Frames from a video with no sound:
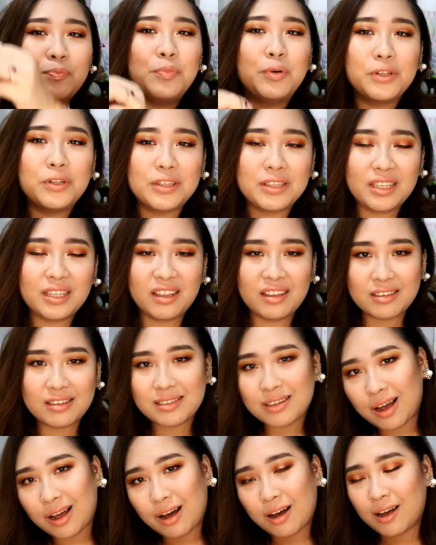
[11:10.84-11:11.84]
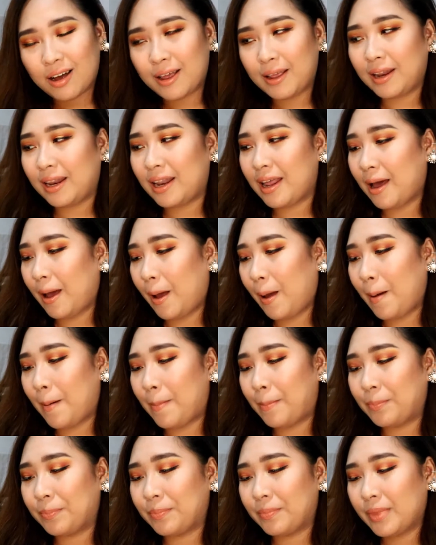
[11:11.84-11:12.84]
put this
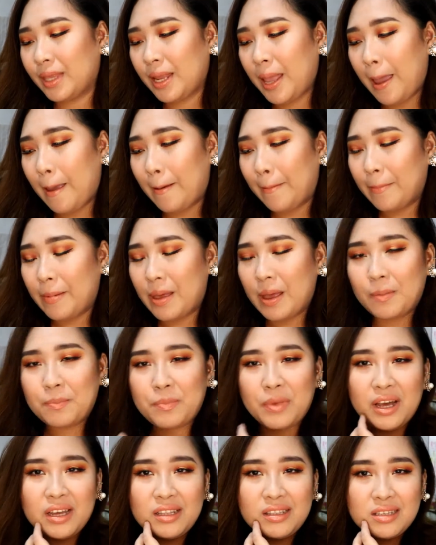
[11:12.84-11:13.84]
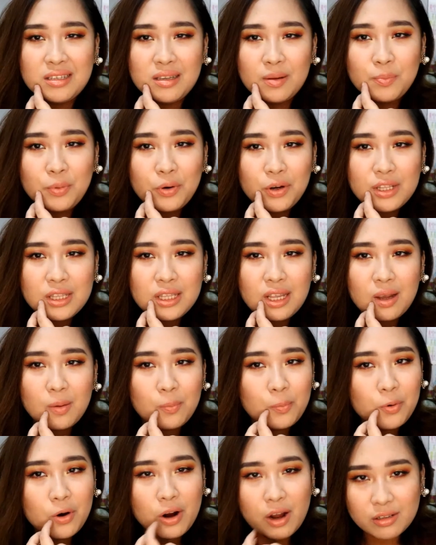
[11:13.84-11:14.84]
on my disappointing
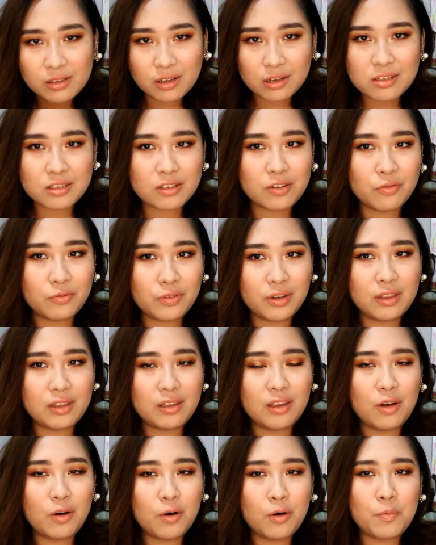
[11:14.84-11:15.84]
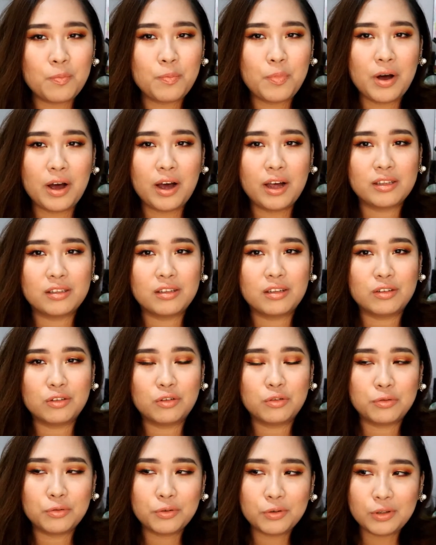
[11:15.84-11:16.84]
products video, but
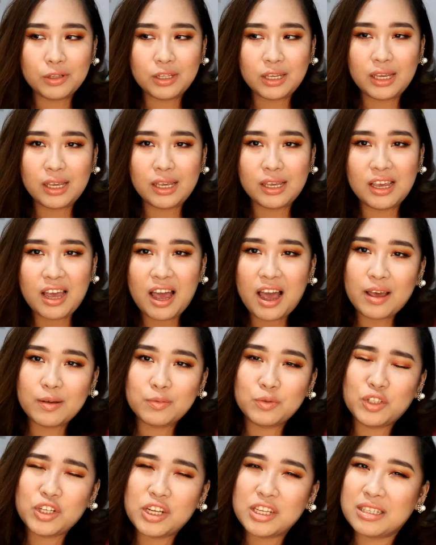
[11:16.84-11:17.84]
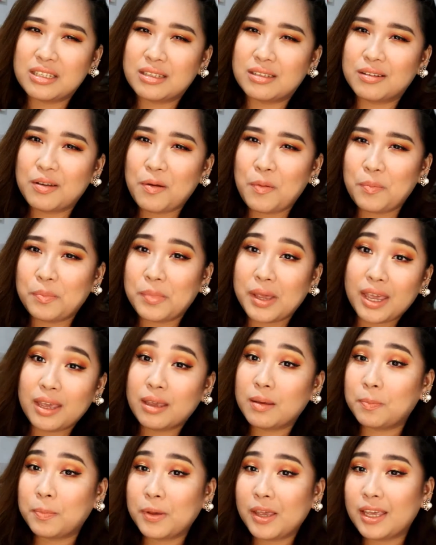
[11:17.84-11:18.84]
truly I'm just being
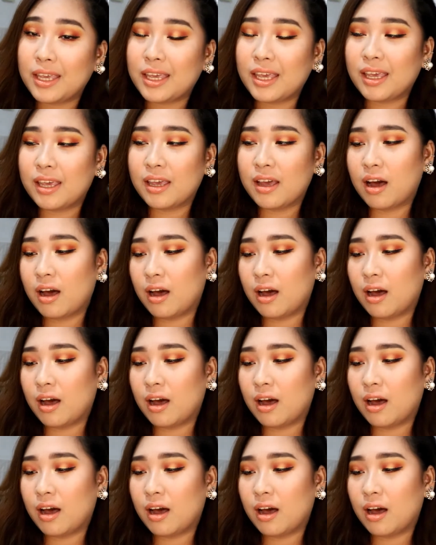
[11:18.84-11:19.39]
picky.